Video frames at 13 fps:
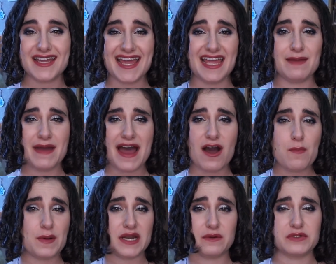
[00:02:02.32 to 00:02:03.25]
came
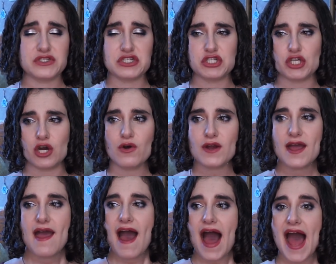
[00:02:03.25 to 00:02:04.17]
out, but it was a joke,
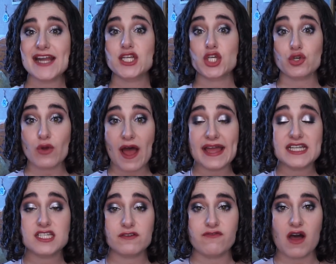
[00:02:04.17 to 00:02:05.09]
I
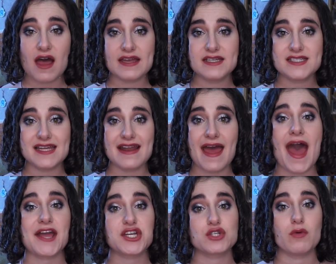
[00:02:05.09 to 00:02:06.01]
tried to find an
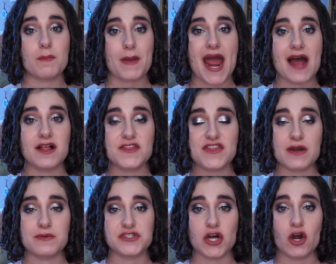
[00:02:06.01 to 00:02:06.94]
actual palette
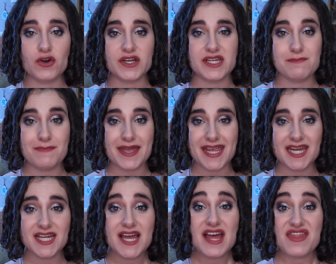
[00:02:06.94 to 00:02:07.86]
that was already
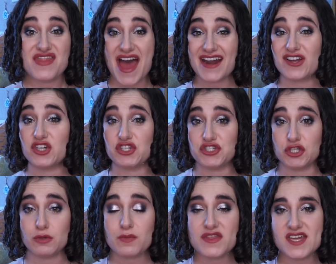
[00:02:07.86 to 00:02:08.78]
made that could
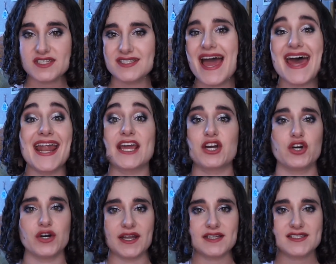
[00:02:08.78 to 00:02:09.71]
dupe this, and I
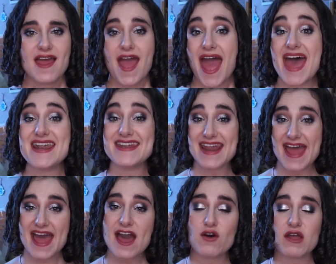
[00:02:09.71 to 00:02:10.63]
couldn't. And
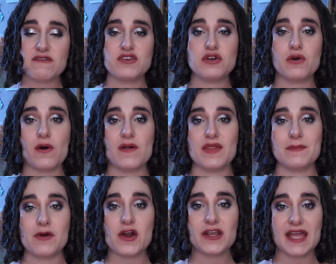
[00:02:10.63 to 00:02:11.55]
now if you go on the
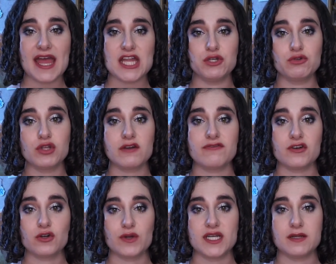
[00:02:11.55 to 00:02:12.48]
market and you look
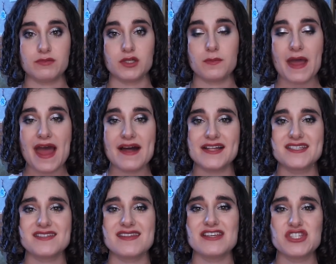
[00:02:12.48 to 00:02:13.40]
for green and blue
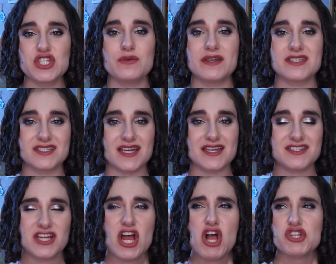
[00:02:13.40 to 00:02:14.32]
palettes, they do
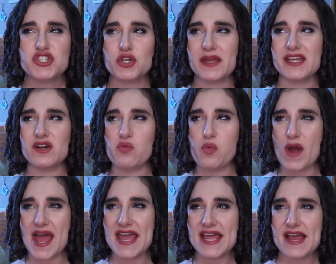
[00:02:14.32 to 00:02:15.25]
exist. So in a
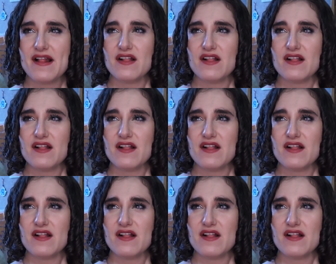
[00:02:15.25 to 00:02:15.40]
way,